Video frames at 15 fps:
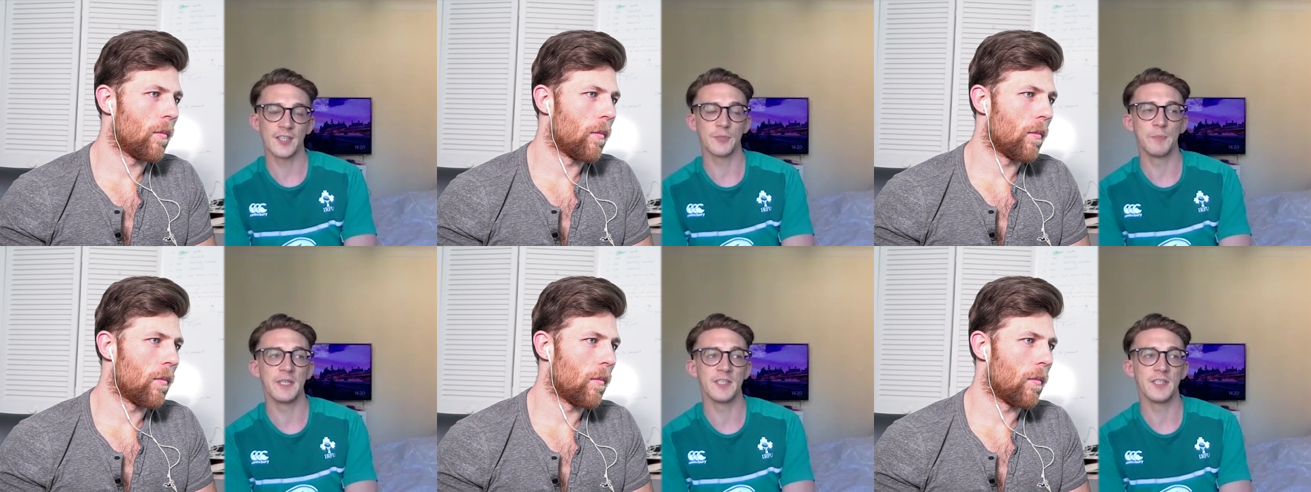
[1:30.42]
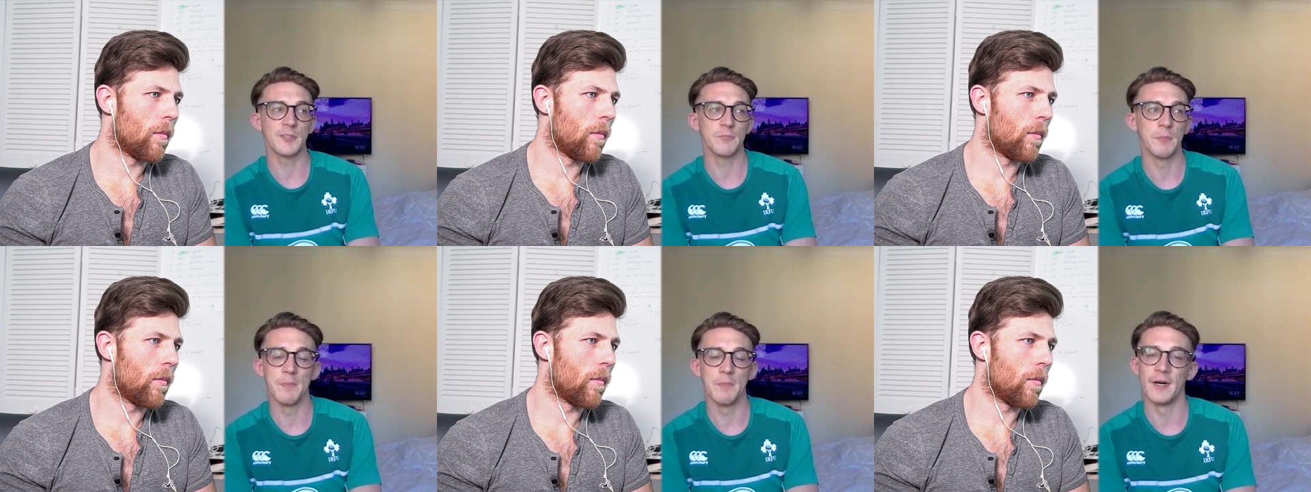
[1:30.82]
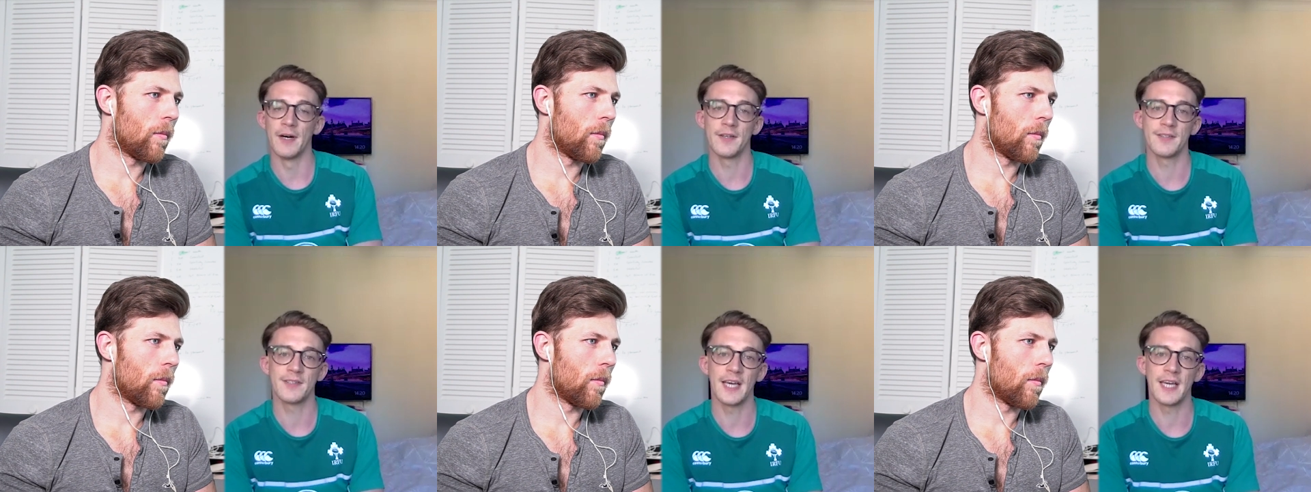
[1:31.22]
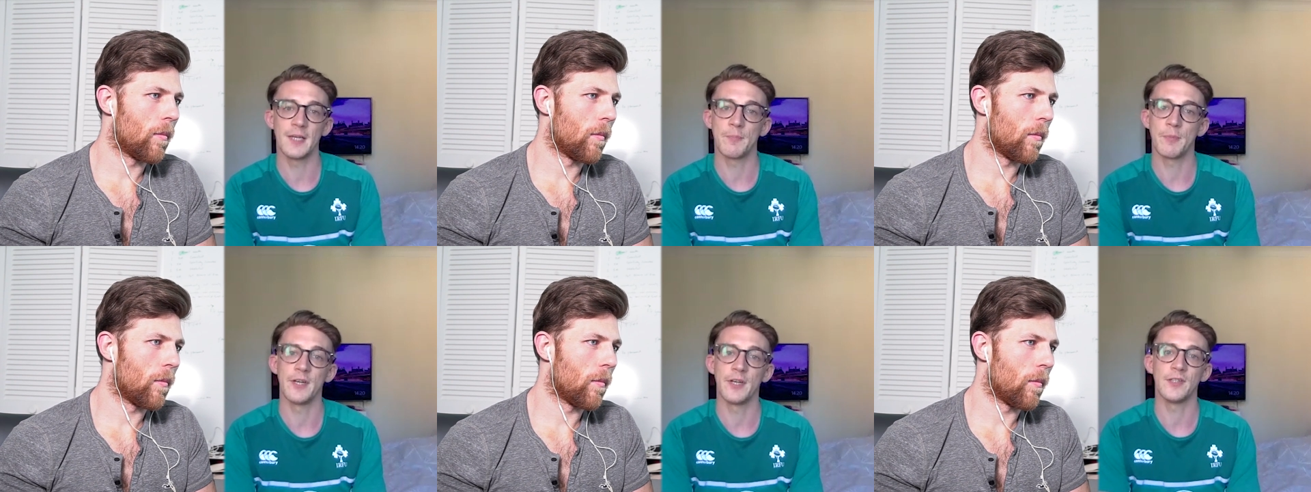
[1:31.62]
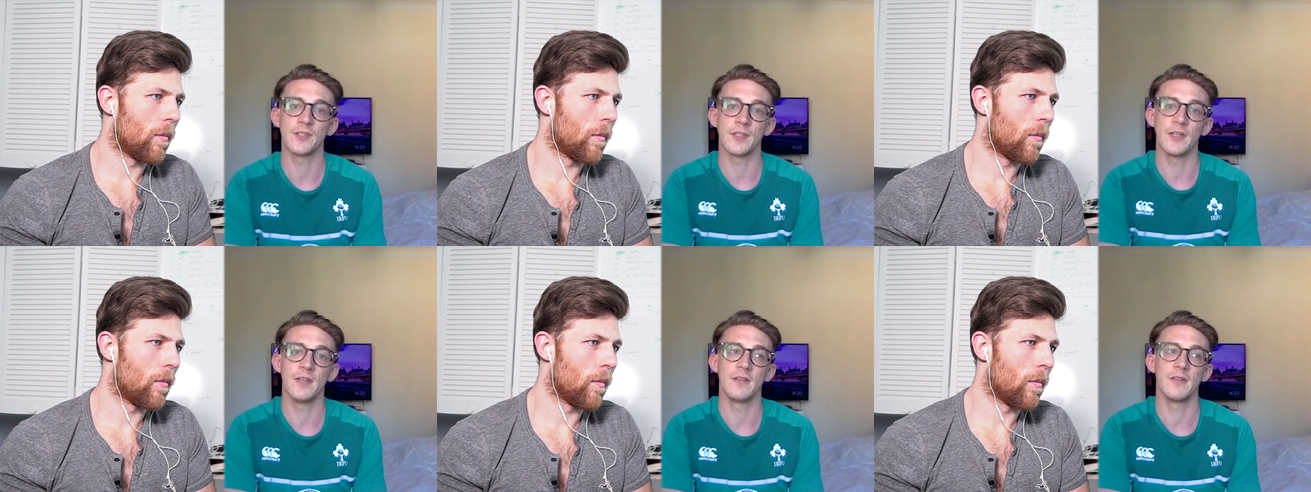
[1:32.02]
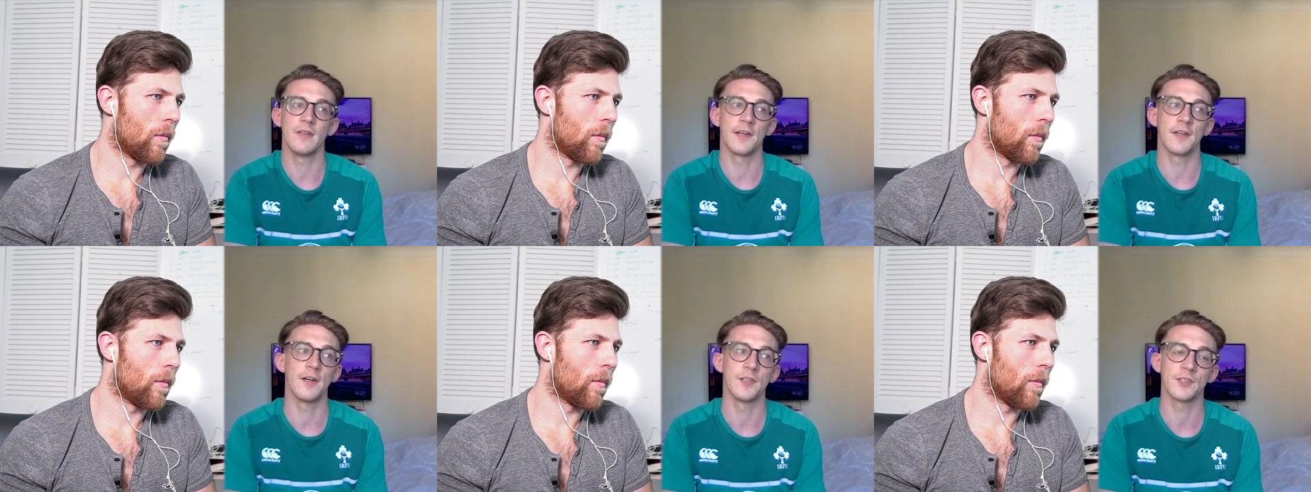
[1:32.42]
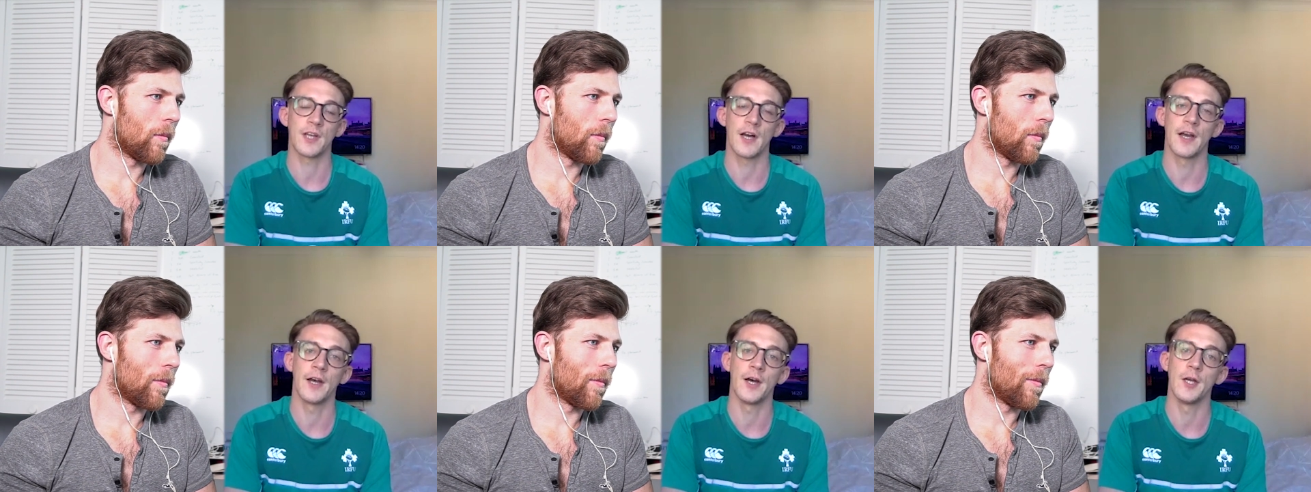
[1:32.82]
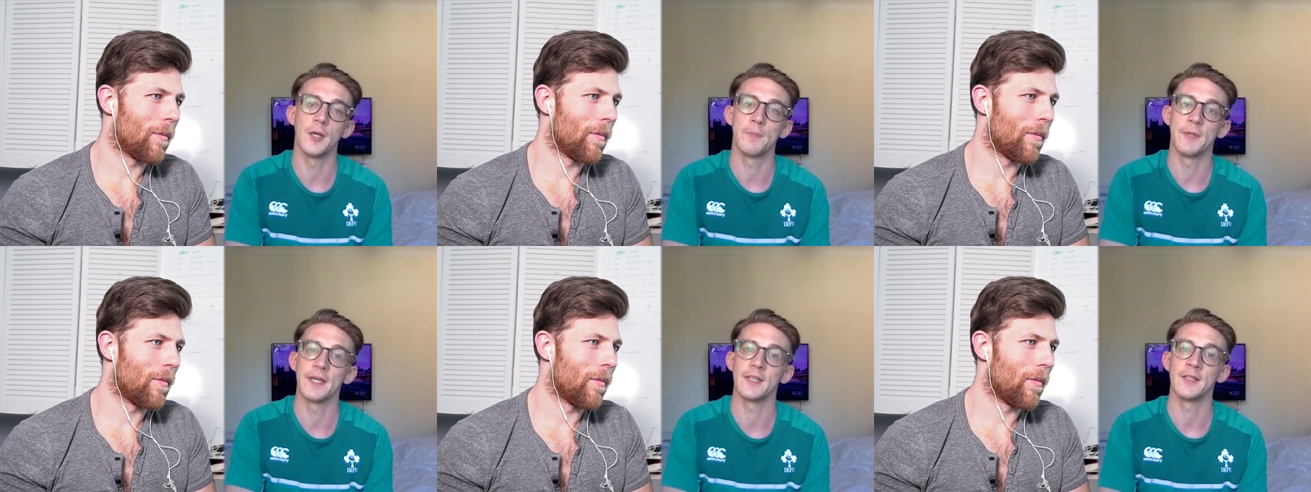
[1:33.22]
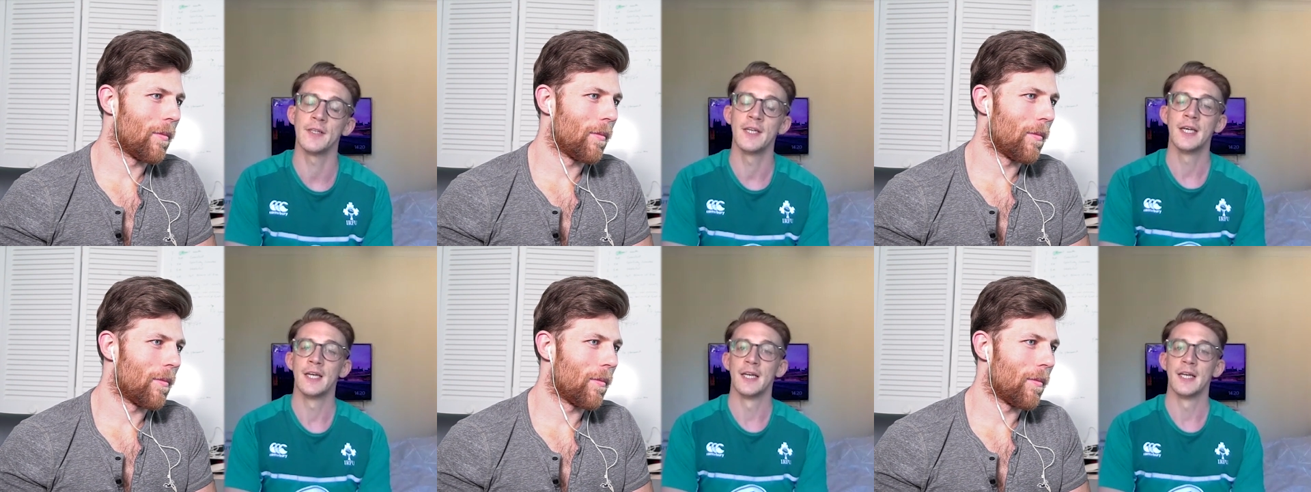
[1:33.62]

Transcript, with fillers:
Speaker 1: because it's my birthday pretty soon and I was kind of hoping